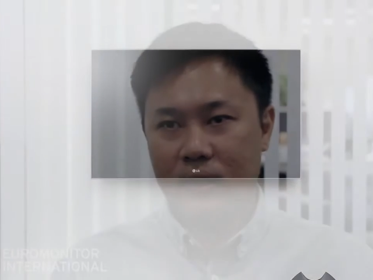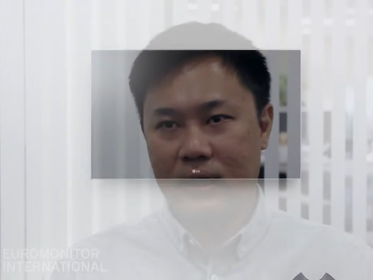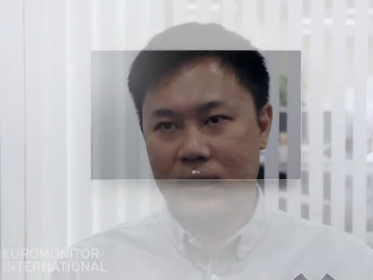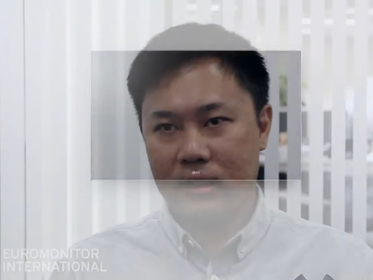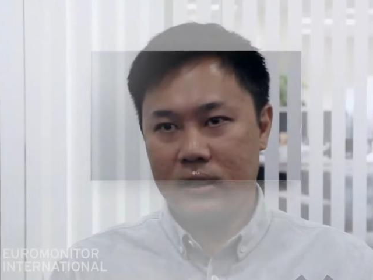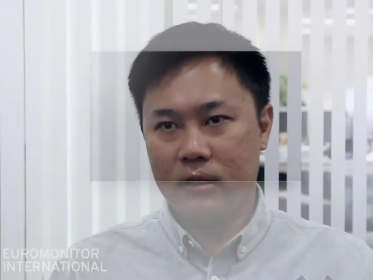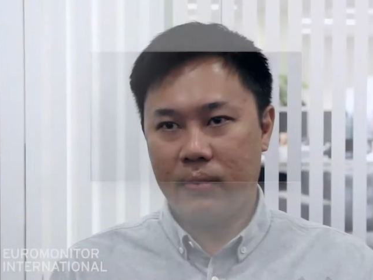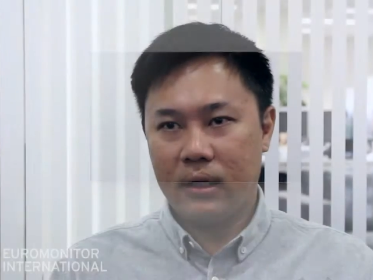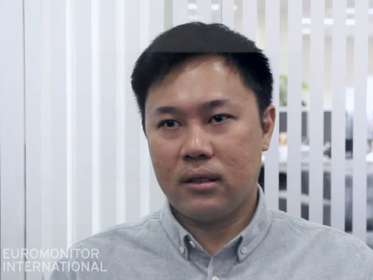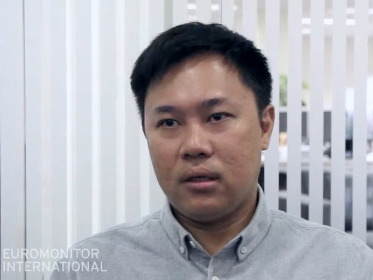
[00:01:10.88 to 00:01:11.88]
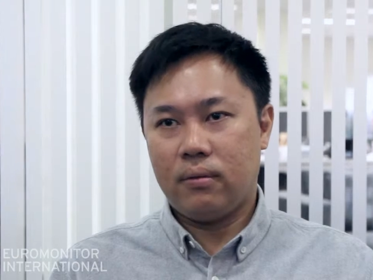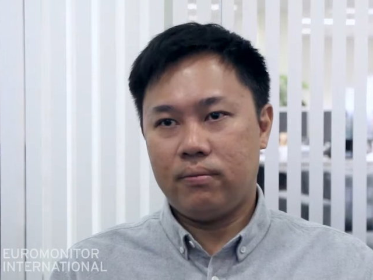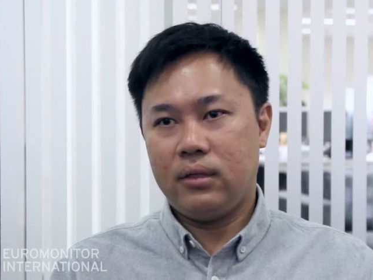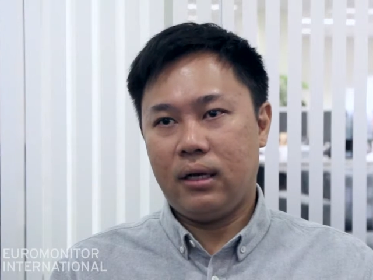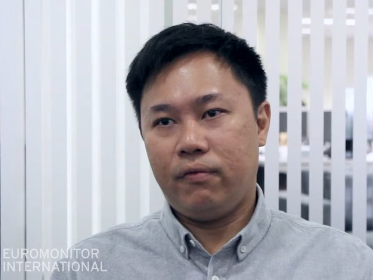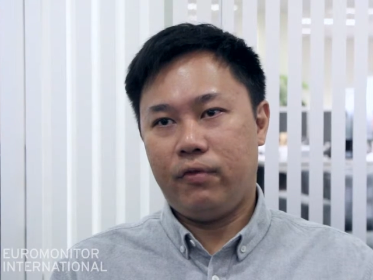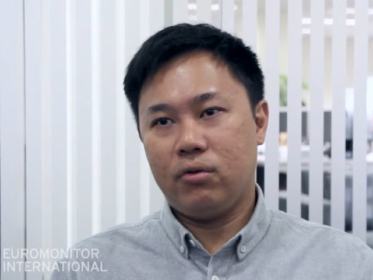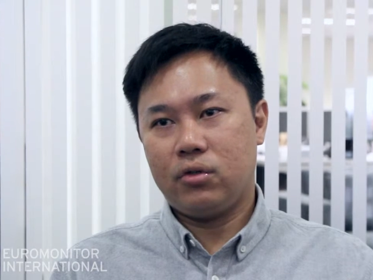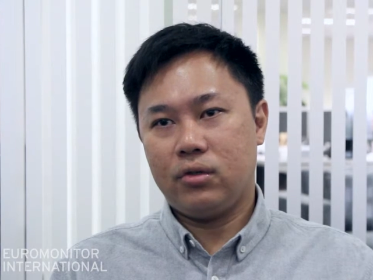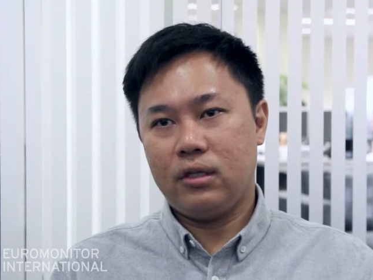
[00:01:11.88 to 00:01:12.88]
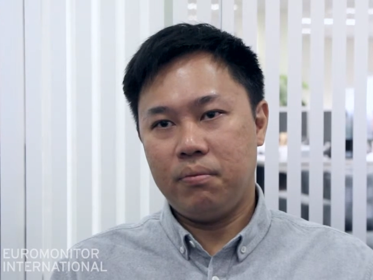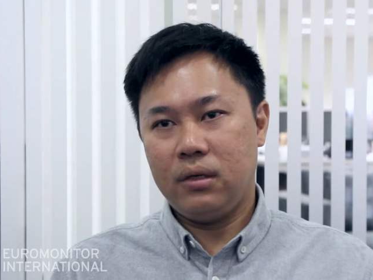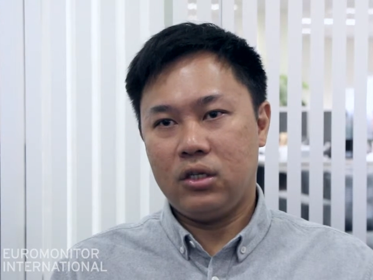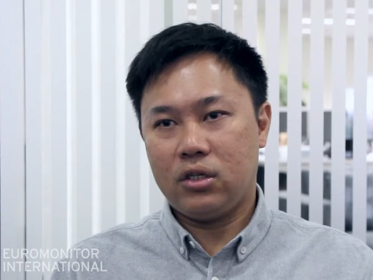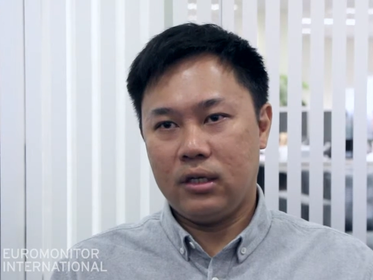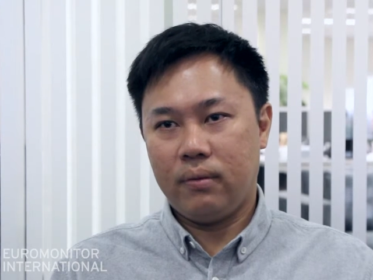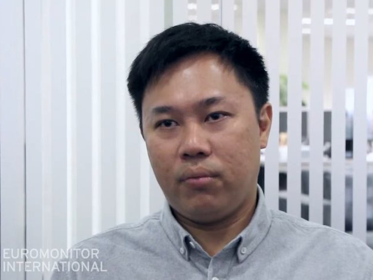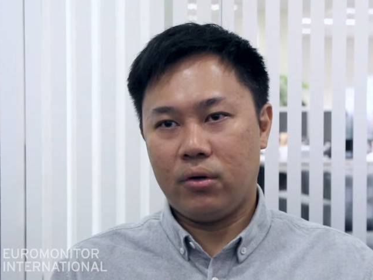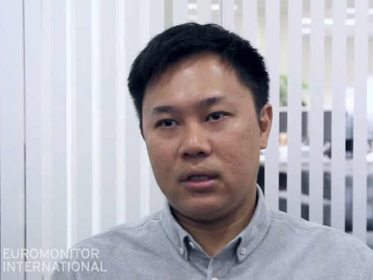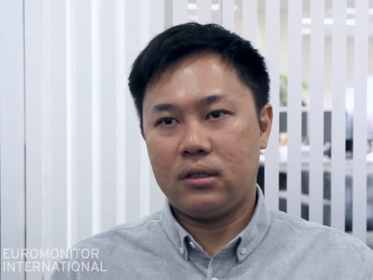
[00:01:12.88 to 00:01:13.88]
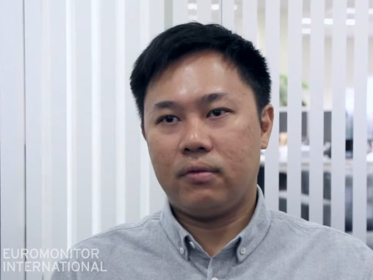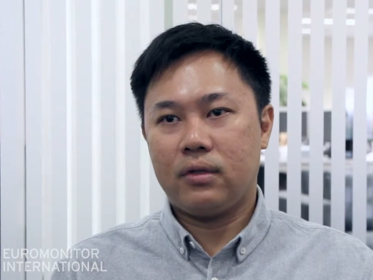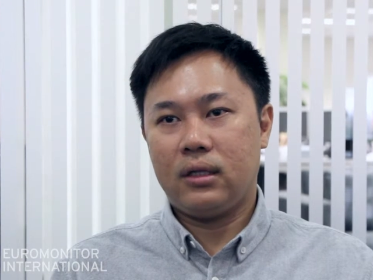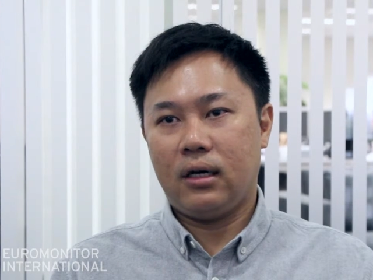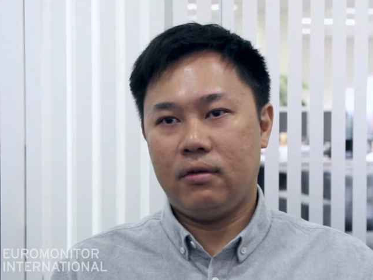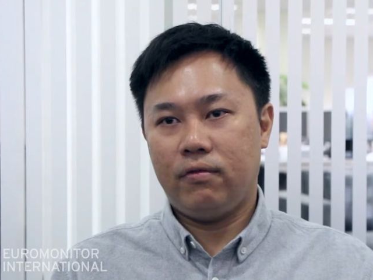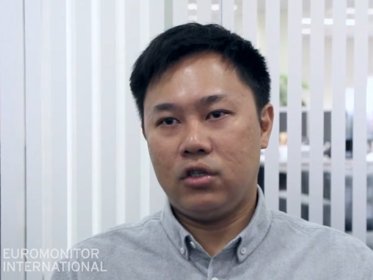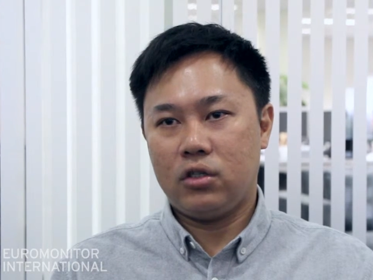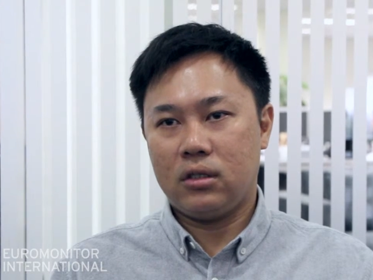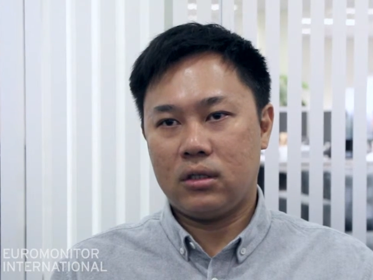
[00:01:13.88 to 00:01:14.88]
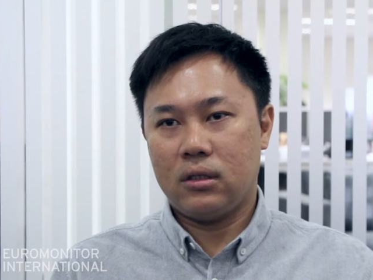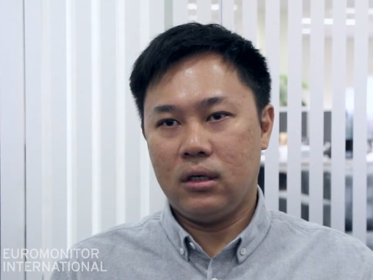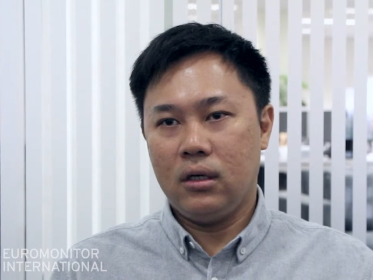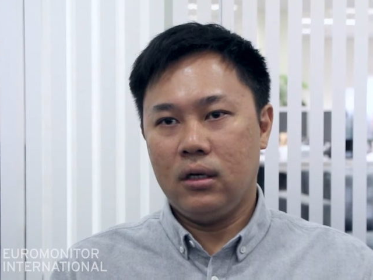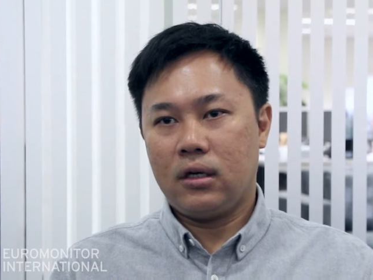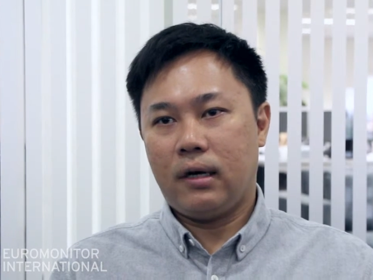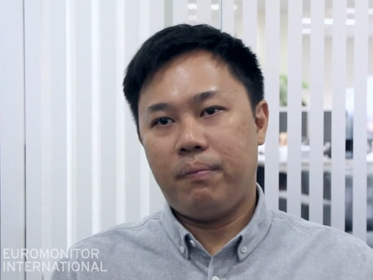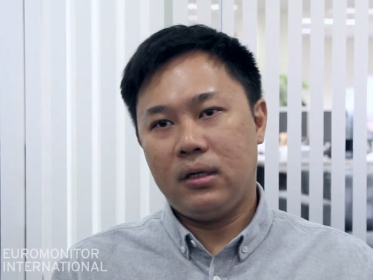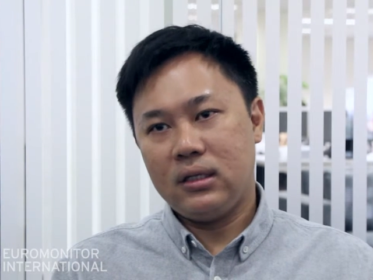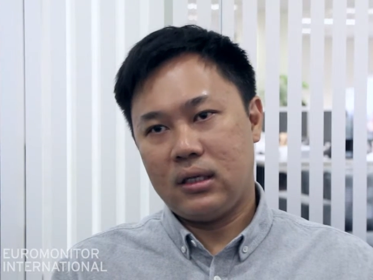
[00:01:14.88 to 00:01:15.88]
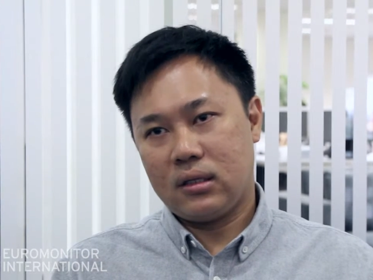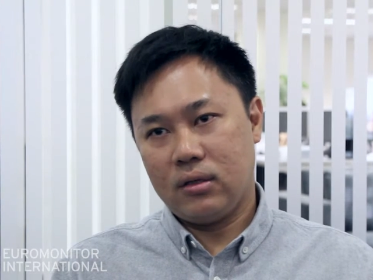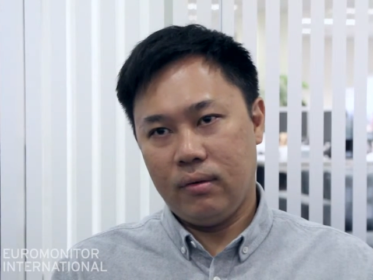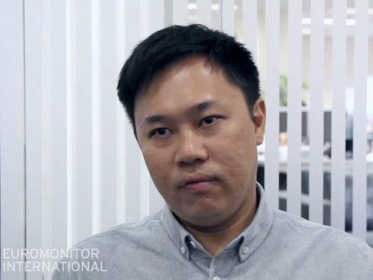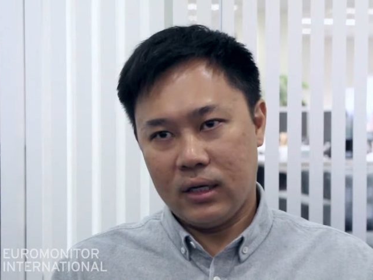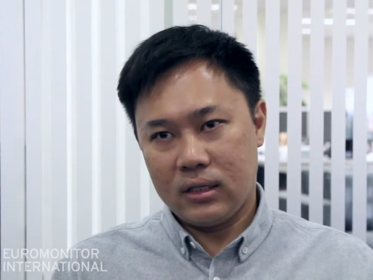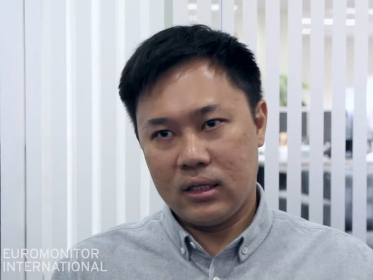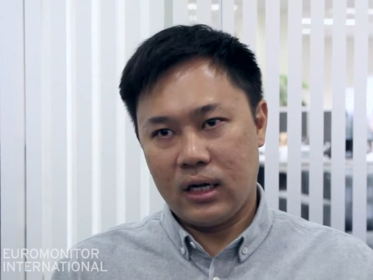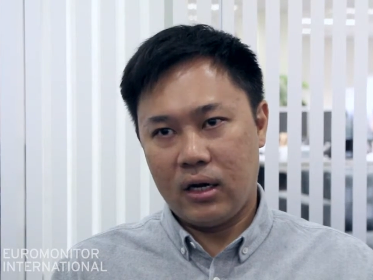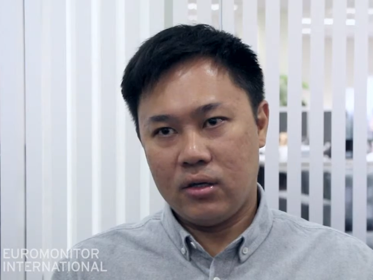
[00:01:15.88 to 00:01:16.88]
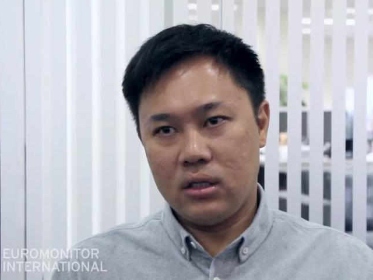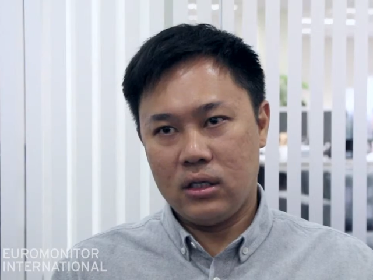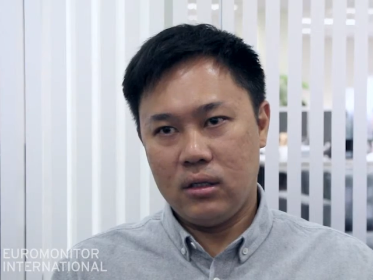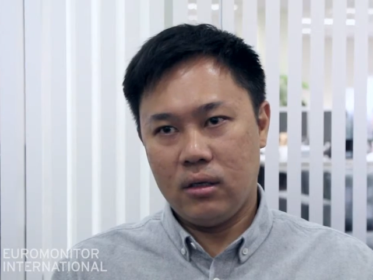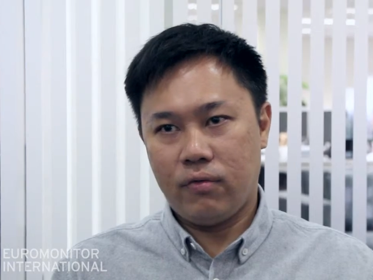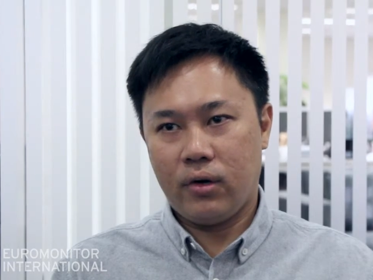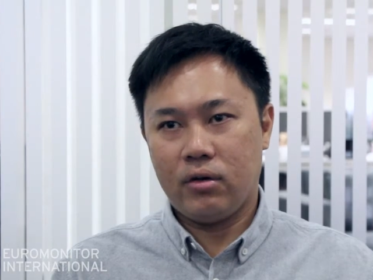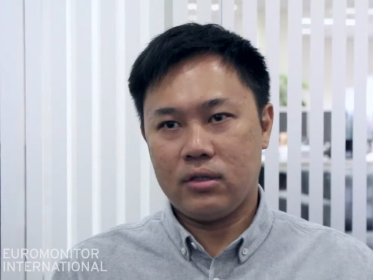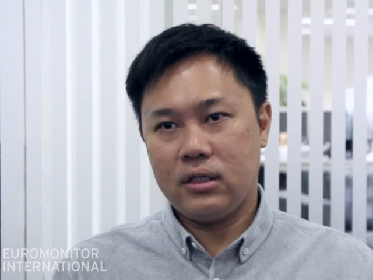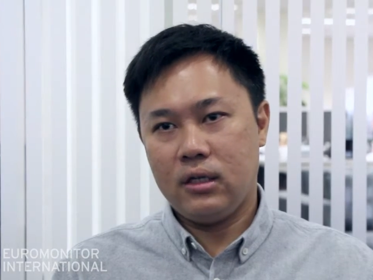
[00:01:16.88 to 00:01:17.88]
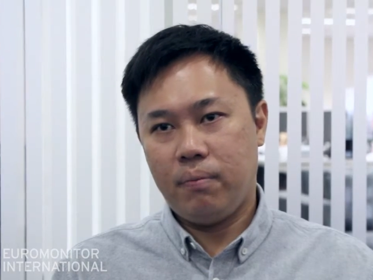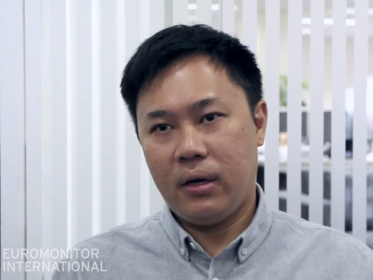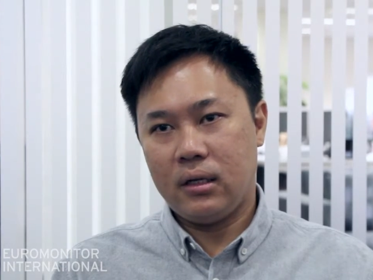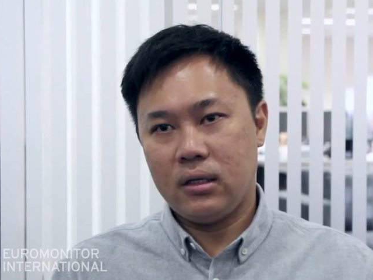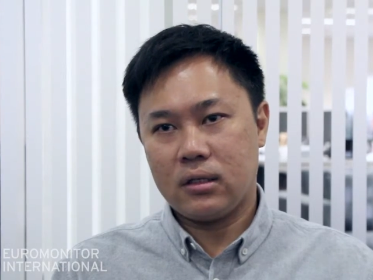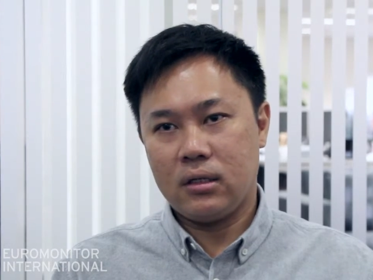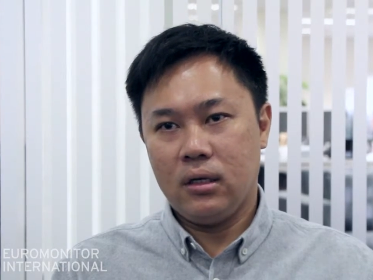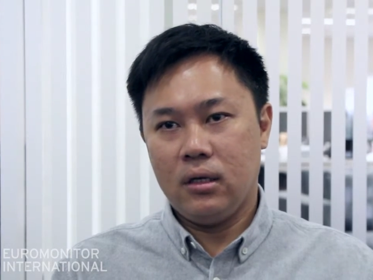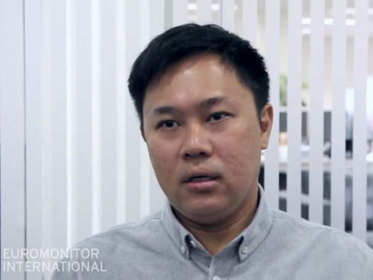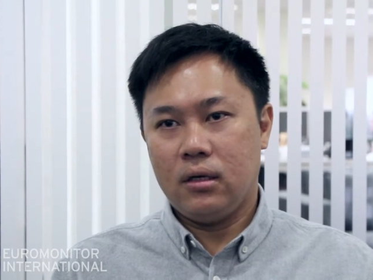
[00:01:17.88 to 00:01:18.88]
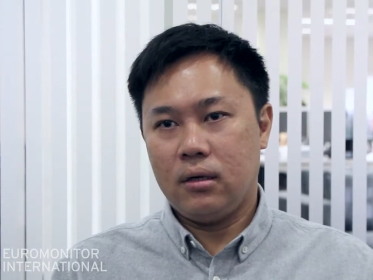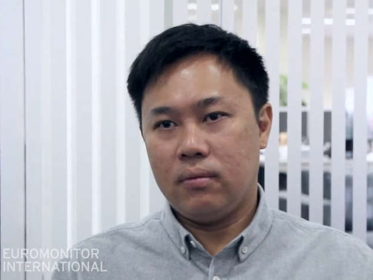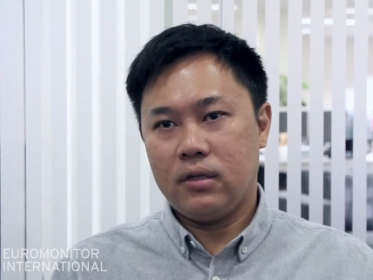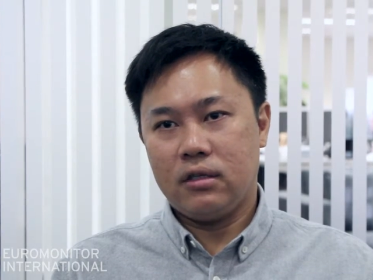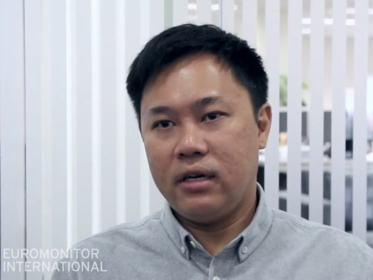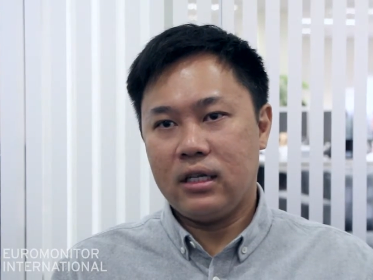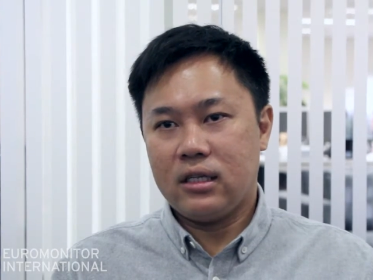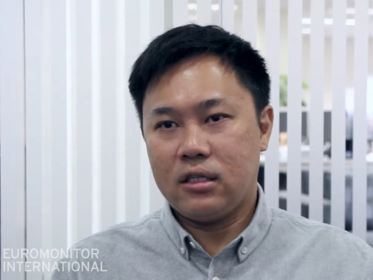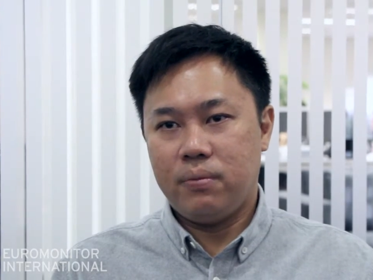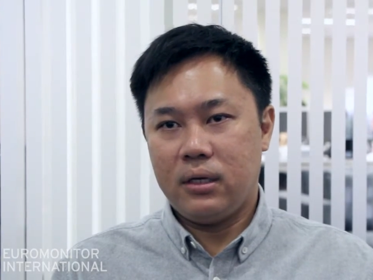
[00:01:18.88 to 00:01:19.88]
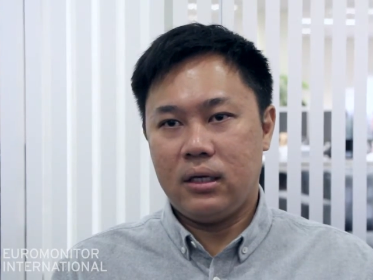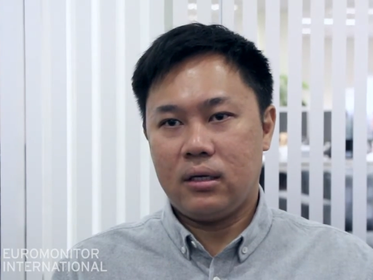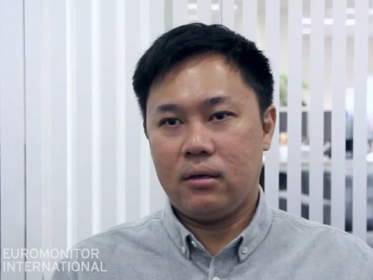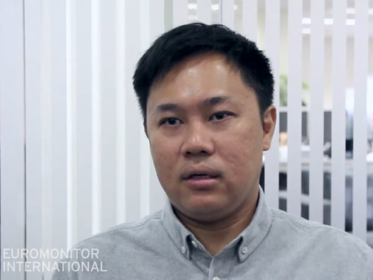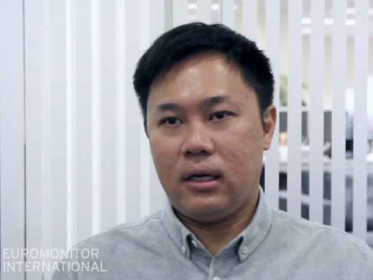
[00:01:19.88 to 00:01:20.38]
cord cutters, but that fails to diminish the importance of televisions. Companies are still investing in R&D for LCD panels, the latest being